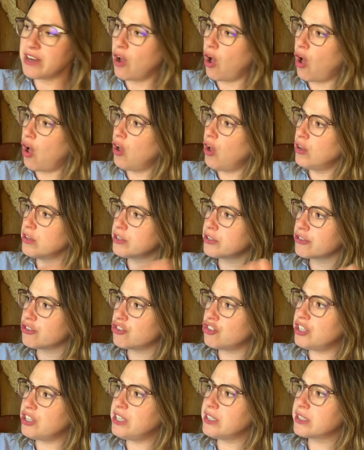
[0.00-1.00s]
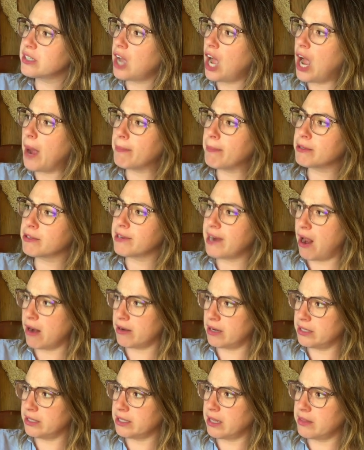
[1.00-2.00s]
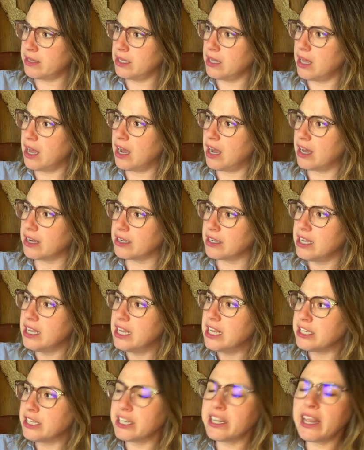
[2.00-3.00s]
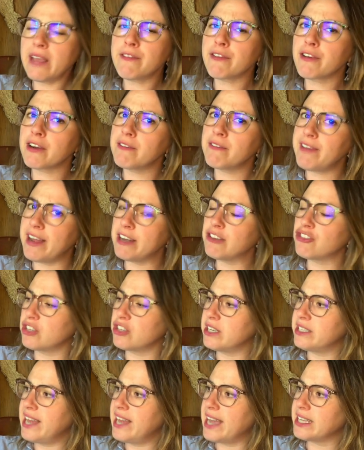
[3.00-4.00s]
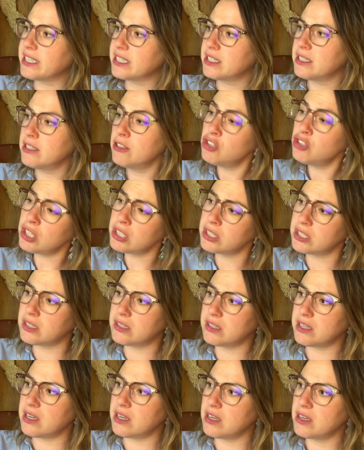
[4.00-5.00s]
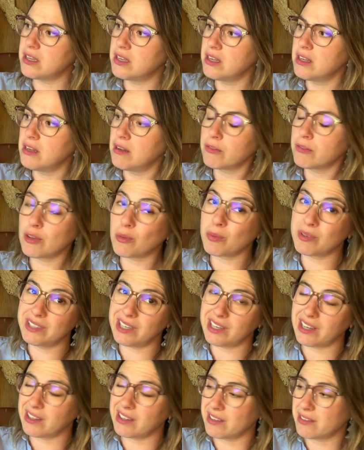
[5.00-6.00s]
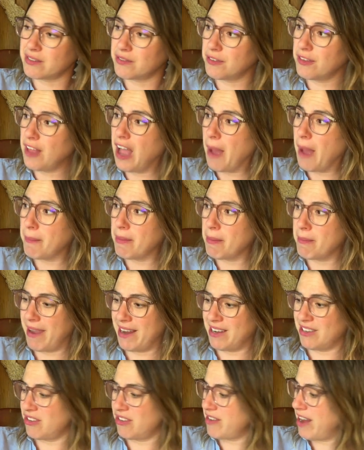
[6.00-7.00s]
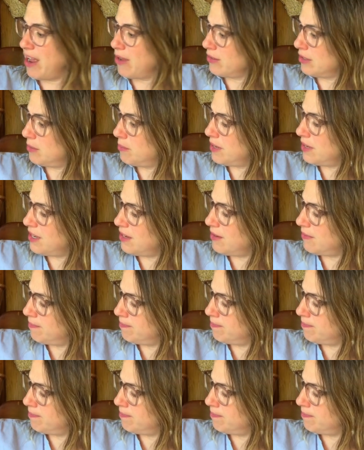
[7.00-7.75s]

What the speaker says: hauled her cheese copter out onto the lawn to give her invention a test, just to see the ridiculous flop it might turn out to be.